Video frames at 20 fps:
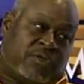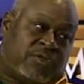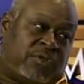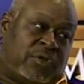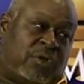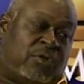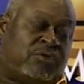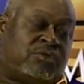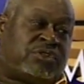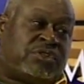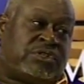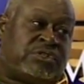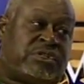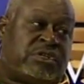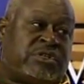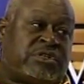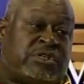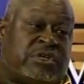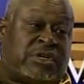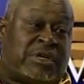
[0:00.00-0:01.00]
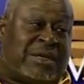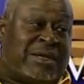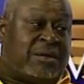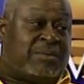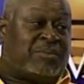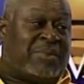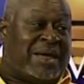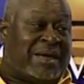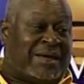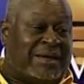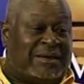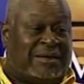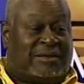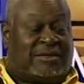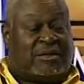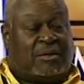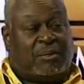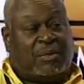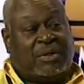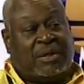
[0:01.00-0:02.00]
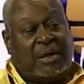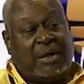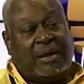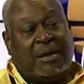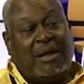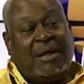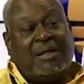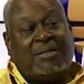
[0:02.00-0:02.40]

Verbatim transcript: solutions is to get back into some of that.